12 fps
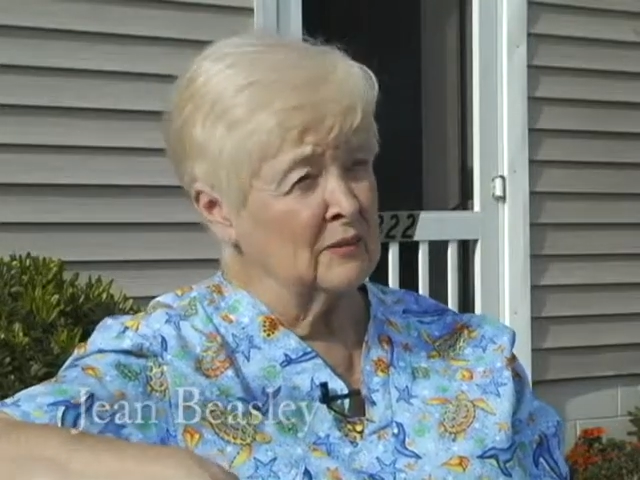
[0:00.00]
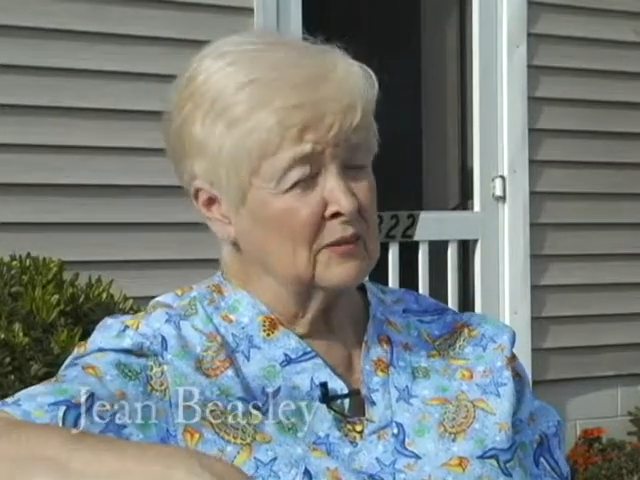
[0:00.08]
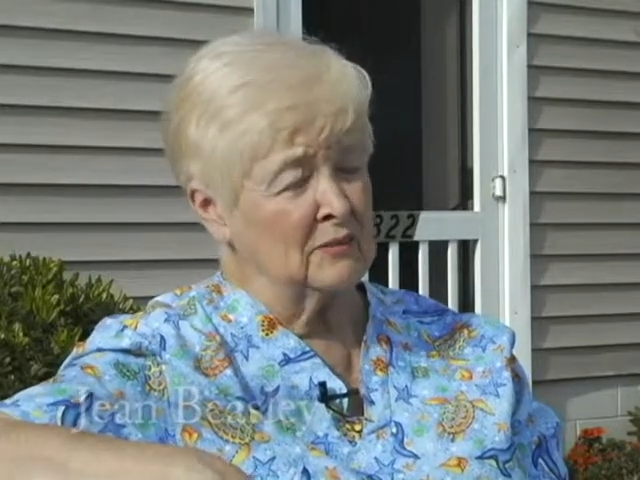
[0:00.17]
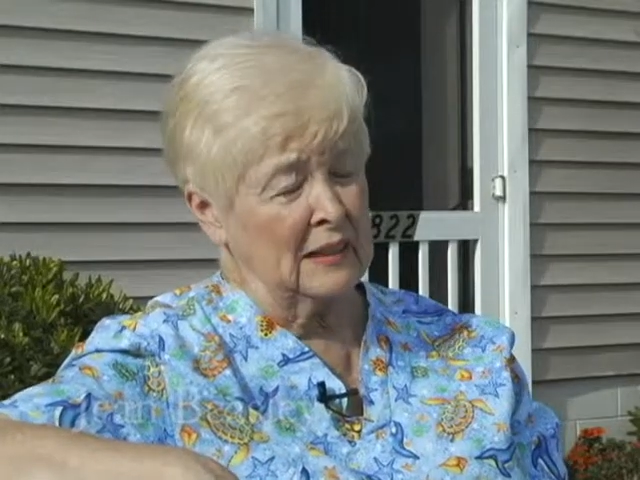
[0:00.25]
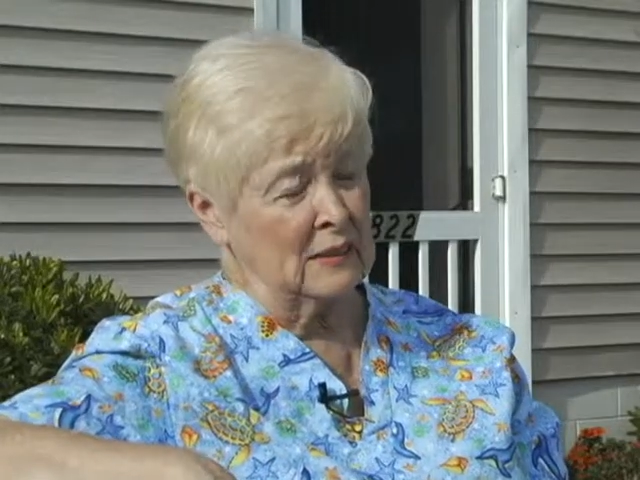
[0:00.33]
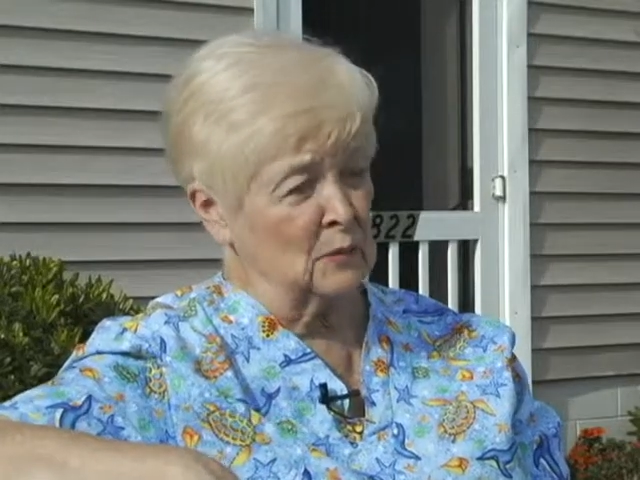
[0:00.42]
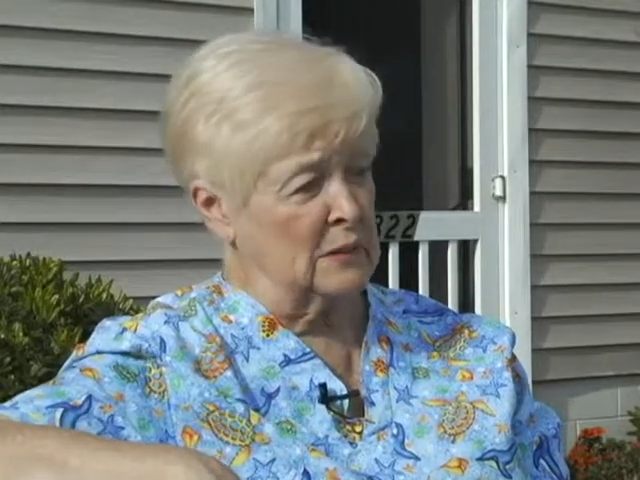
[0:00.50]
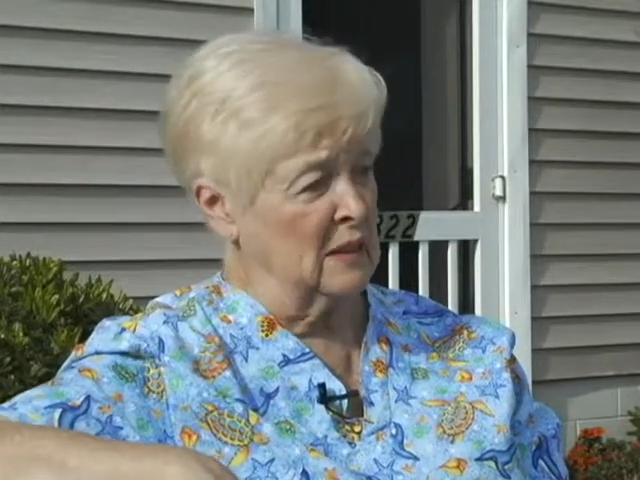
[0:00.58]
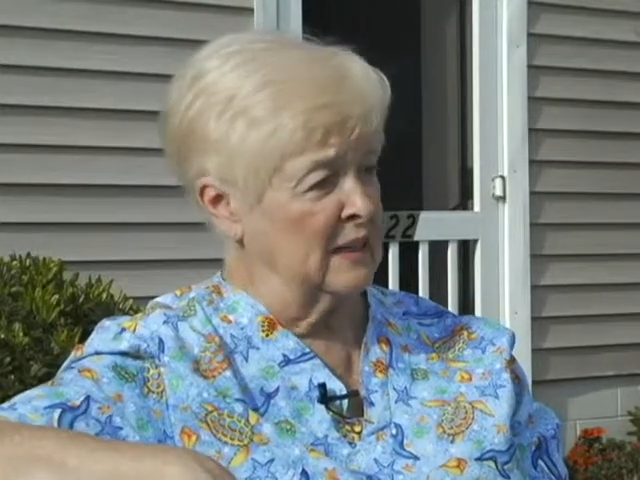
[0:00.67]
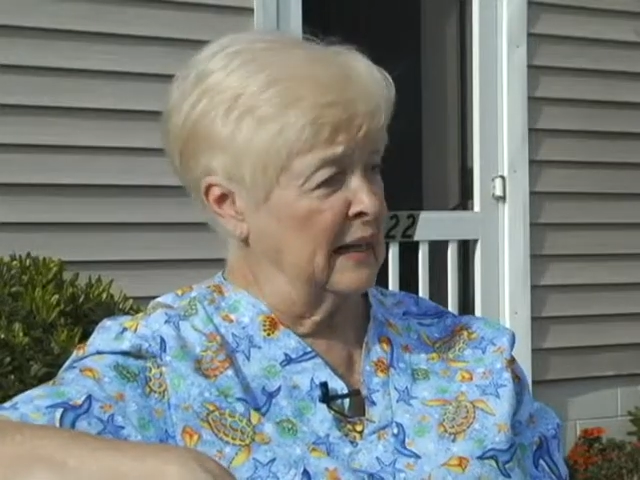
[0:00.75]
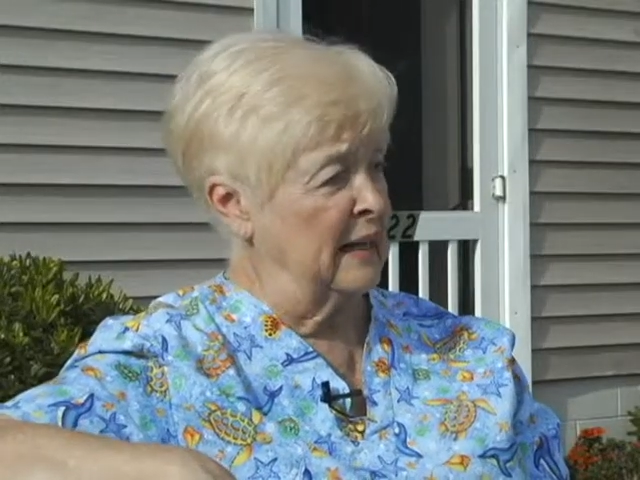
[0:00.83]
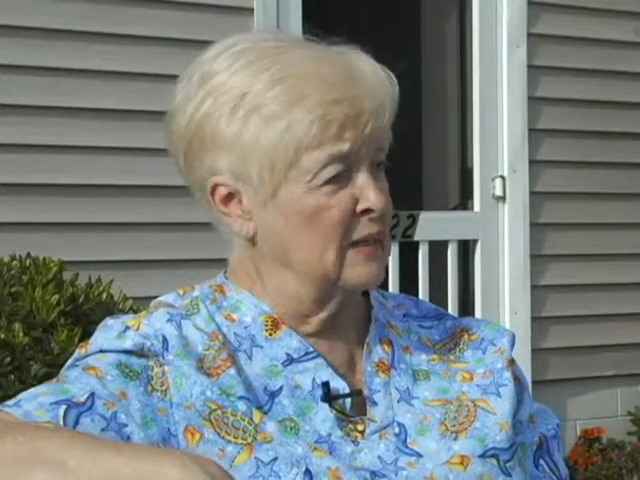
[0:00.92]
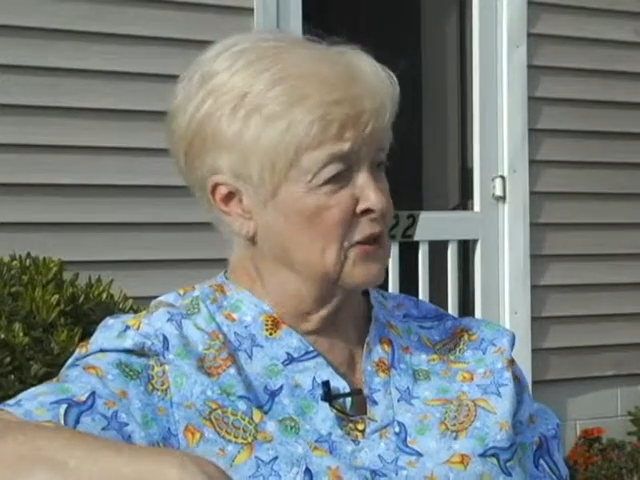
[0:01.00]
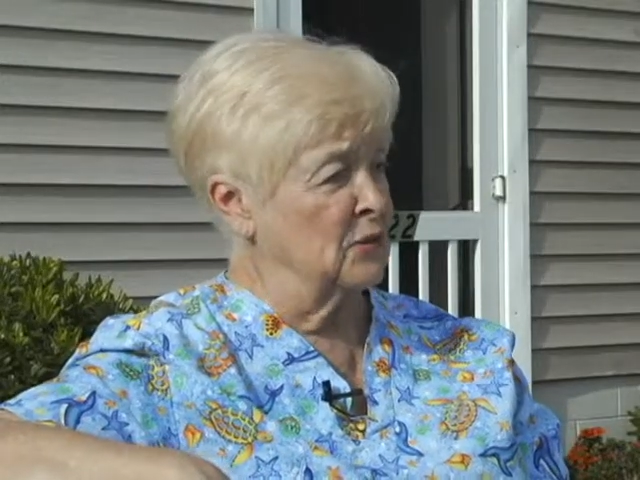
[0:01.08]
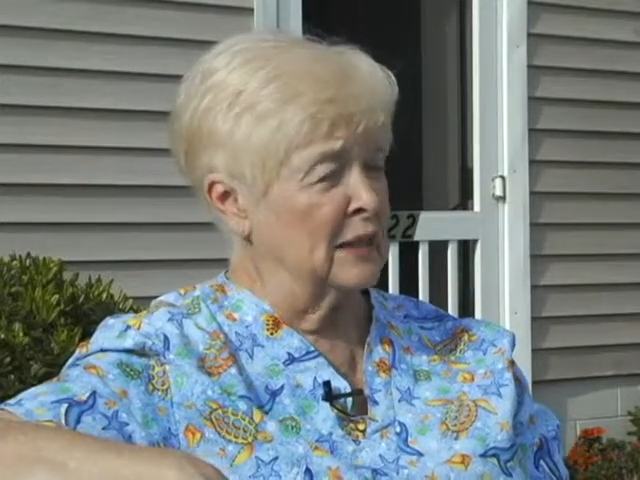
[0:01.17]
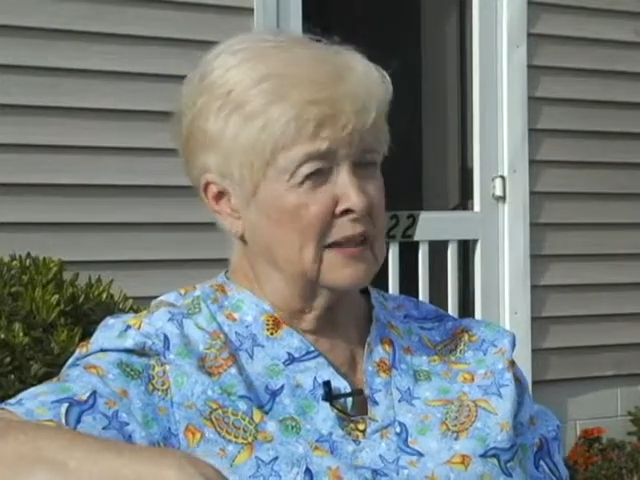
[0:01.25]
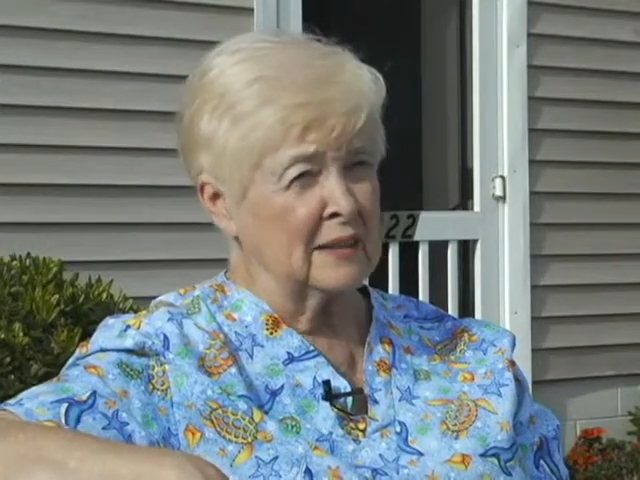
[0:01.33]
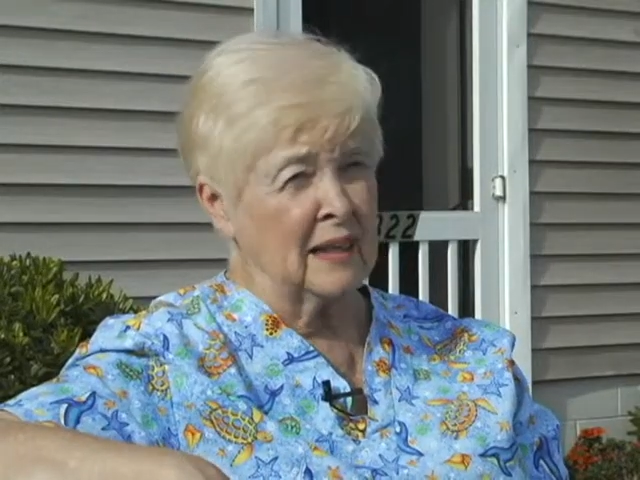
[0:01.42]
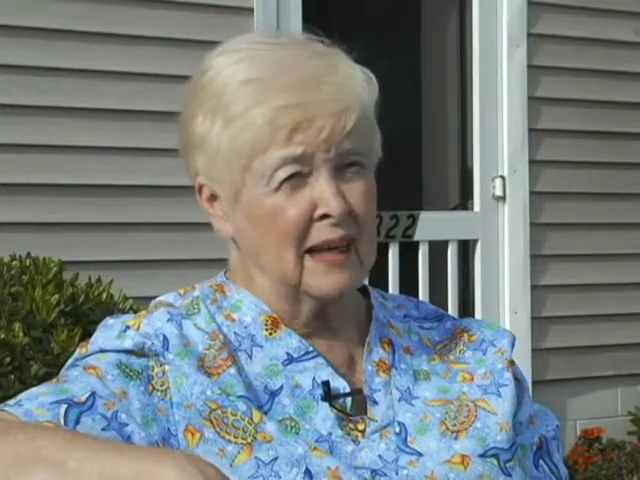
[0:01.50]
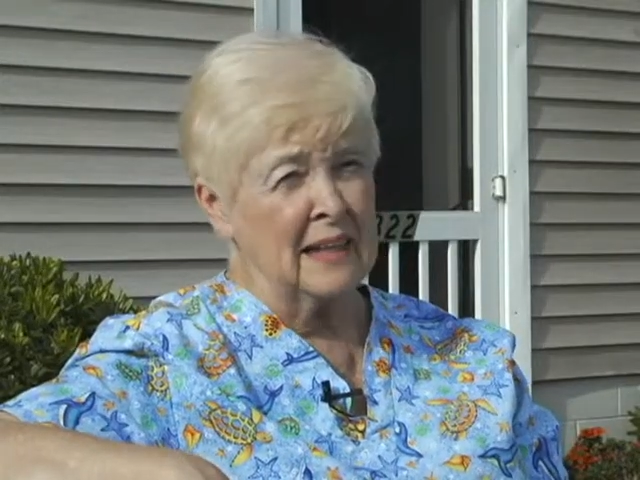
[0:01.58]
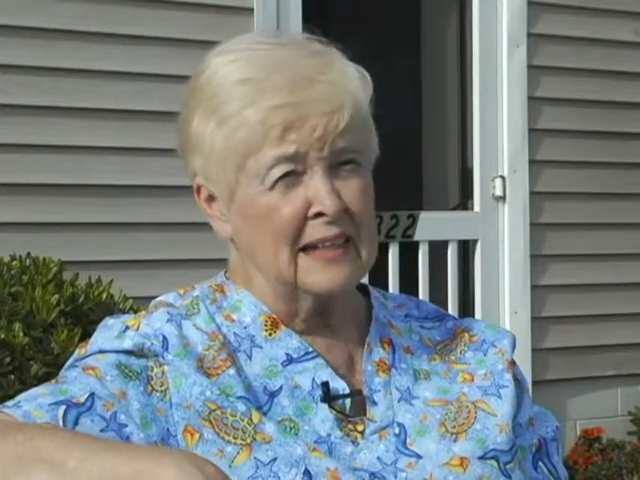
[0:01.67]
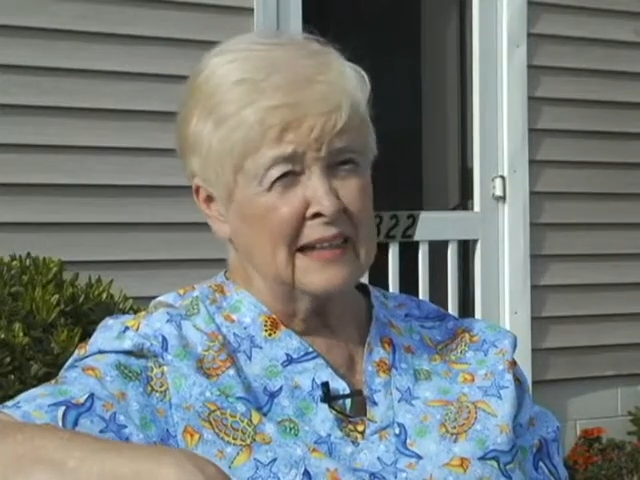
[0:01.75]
In fact, it was like 8:30 at night,